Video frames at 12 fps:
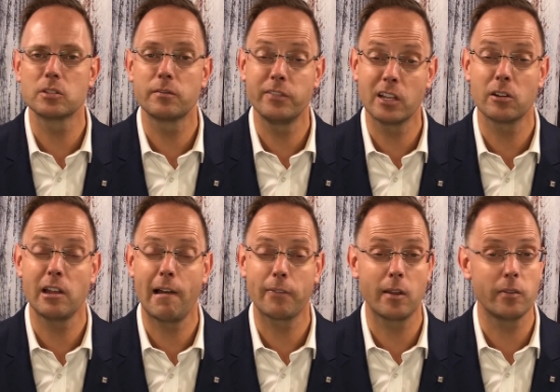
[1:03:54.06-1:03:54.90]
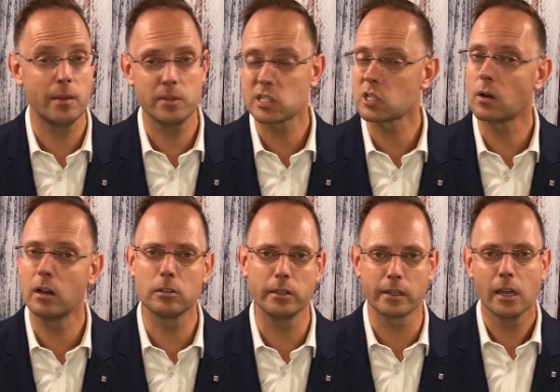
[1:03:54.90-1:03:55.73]
figured out there. They've been
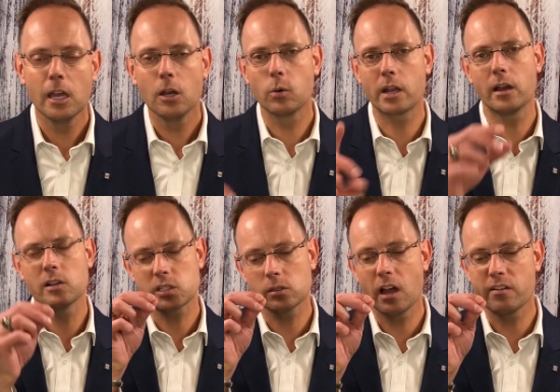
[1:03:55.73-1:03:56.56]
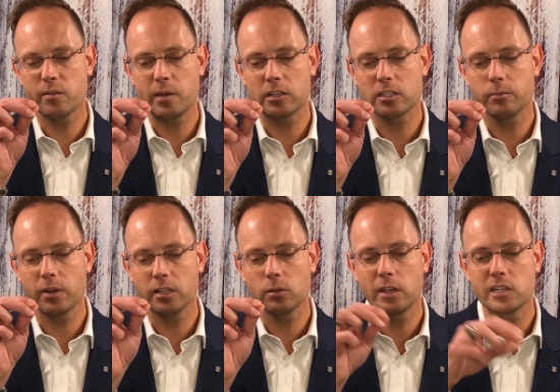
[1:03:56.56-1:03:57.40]
struggling. What I also love about them,
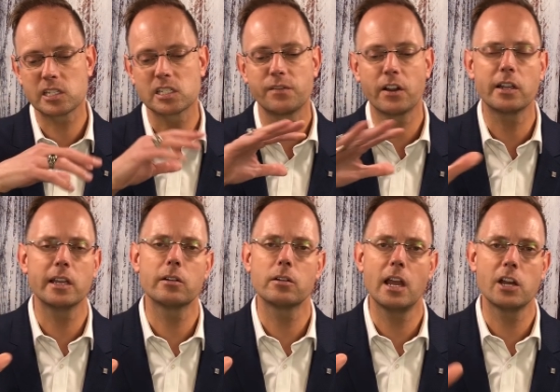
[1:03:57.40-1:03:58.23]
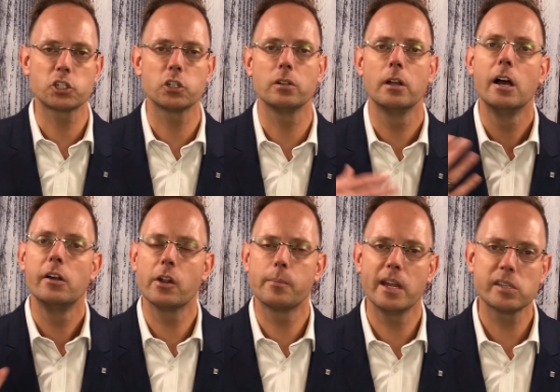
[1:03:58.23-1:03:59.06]
by the way, is it's very international.
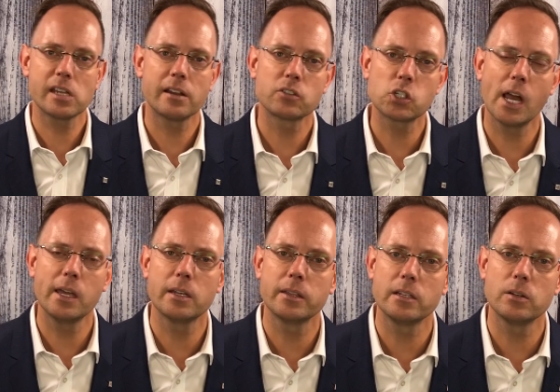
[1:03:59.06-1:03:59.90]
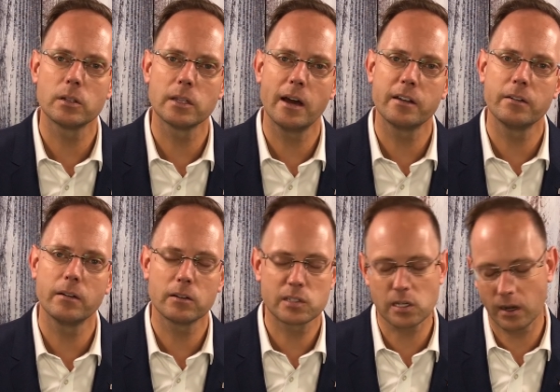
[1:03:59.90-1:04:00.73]
They're based out of China and they do a lot
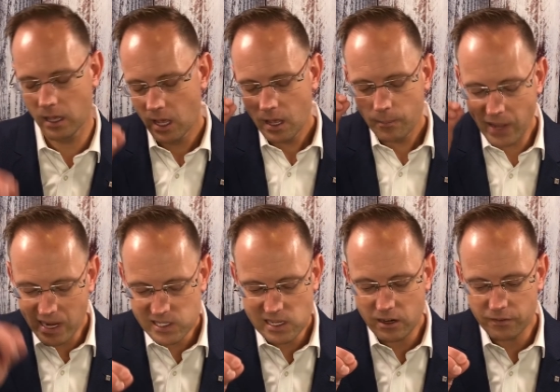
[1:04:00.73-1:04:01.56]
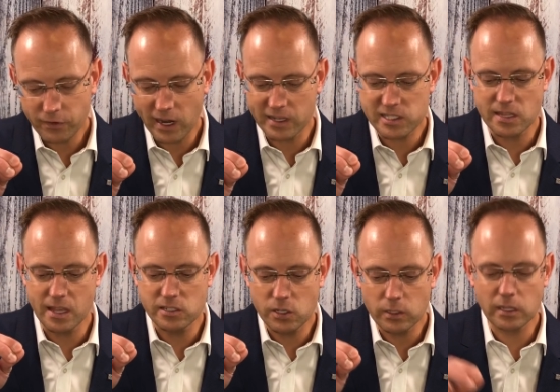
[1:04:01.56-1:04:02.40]
of, based out of France, and
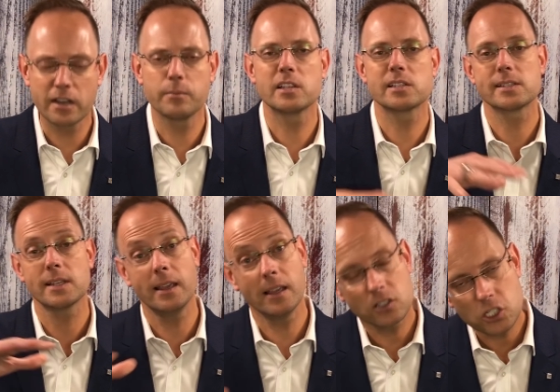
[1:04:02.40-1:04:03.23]
they do a lot of business in